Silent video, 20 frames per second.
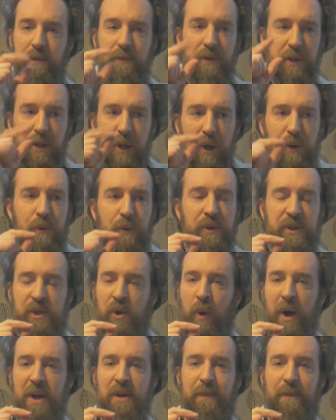lose
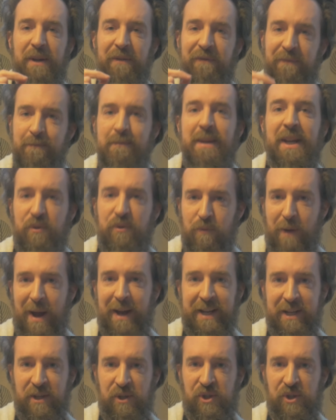quite a bit of
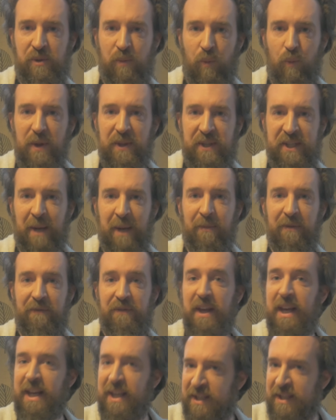mid-range with some of
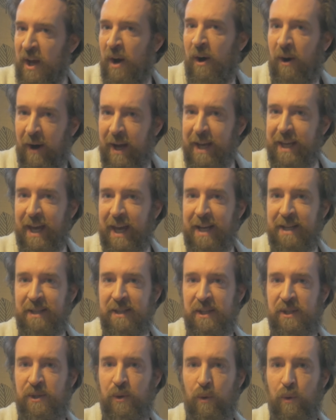these high-gain
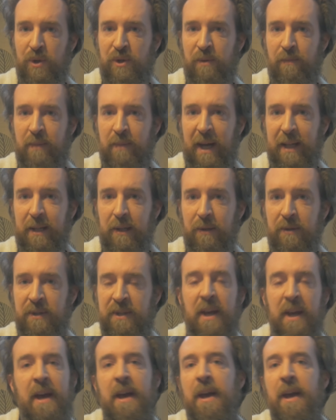distortion pedals.